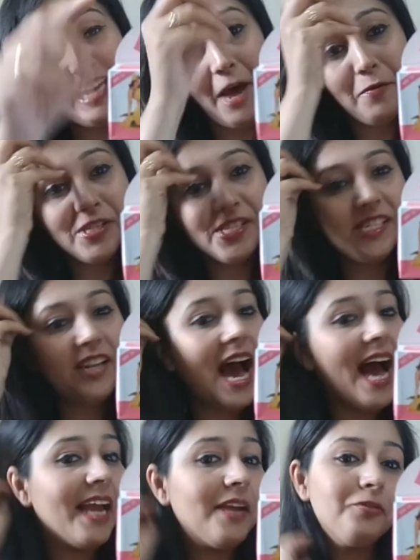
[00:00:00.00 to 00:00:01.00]
I was
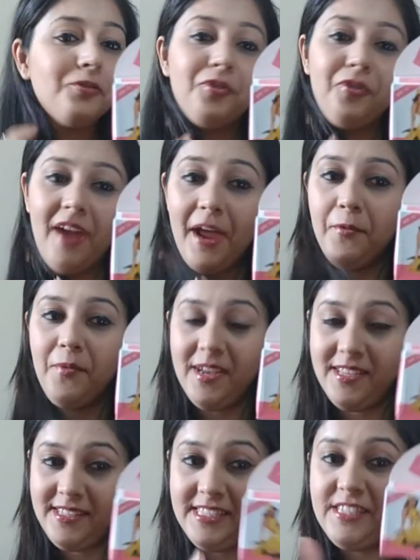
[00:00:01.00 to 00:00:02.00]
dying to try
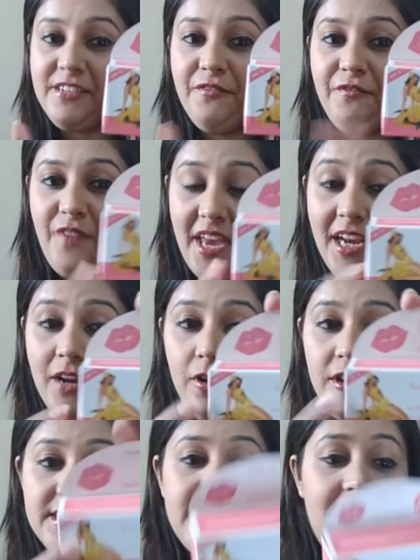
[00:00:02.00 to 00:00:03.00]
one since a very
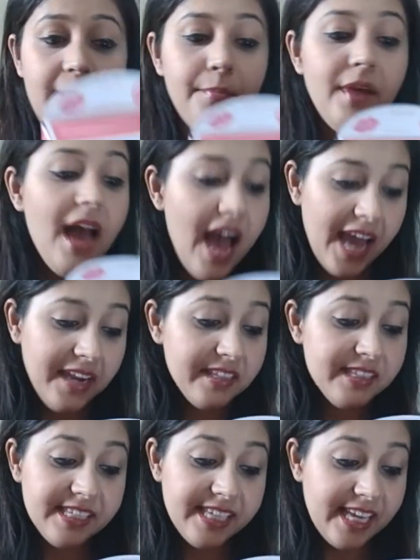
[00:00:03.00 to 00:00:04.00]
long time. And
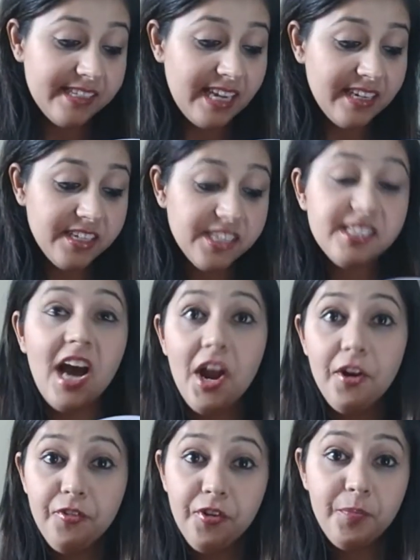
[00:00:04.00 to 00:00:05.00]
it says that it is
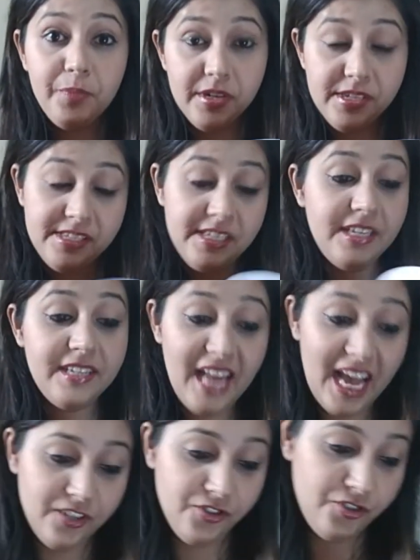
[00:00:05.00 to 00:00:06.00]
100%
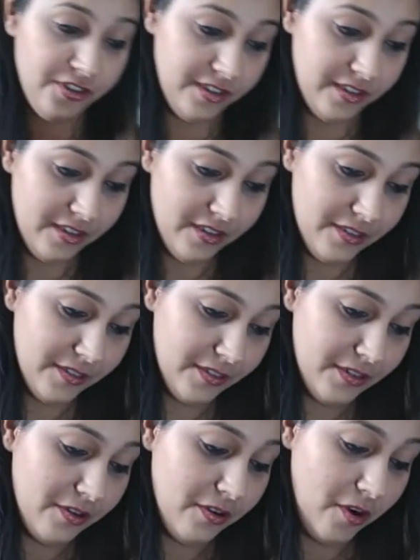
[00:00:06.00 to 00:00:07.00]
natural.
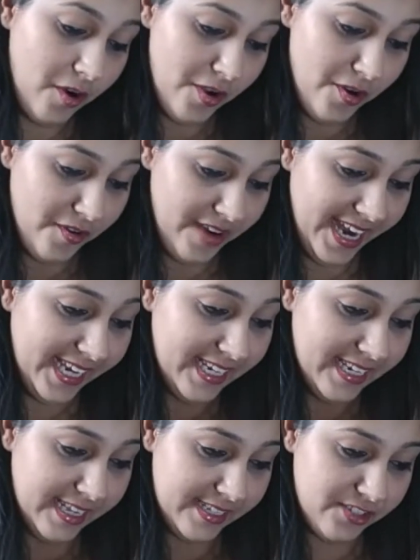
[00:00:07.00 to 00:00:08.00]

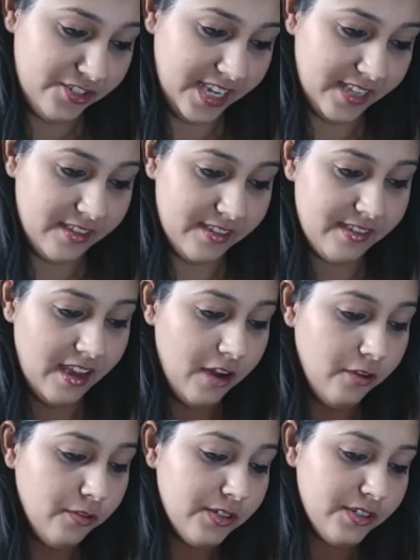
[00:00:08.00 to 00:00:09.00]
Alright, let's check this
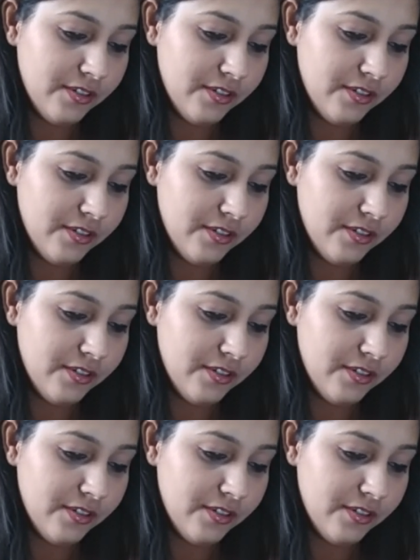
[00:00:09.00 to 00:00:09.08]
out.